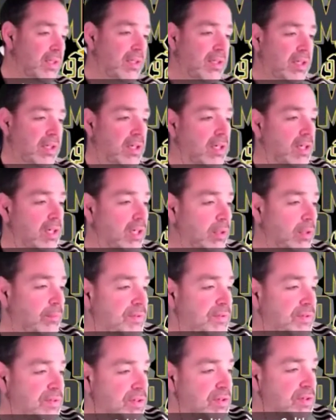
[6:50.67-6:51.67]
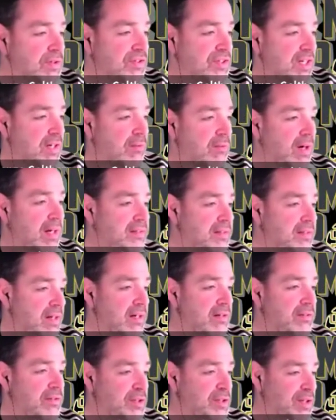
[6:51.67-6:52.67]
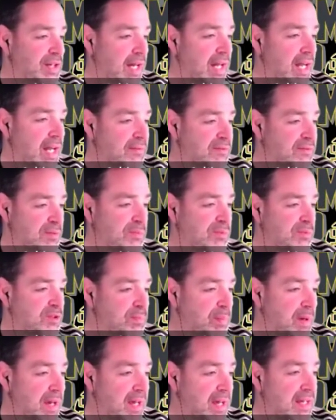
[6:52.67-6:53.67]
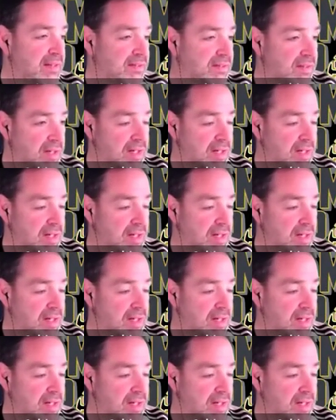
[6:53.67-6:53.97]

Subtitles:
So you'll see it right there. You kind of have some space.